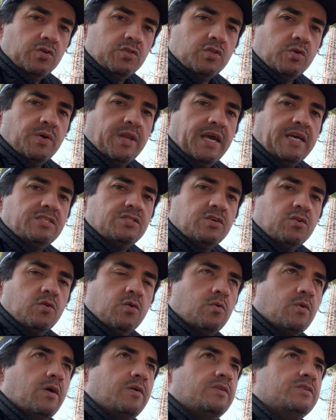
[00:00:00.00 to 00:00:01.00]
So it has to go
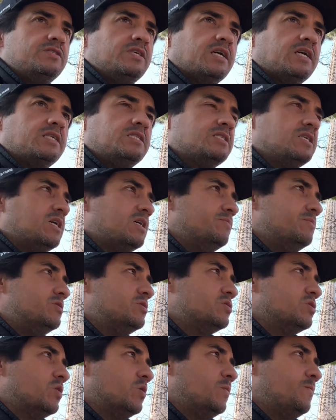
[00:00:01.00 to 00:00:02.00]
around a second time. And
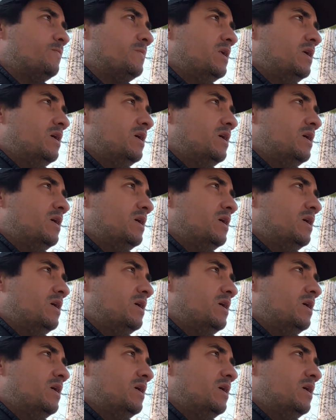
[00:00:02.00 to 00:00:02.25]
so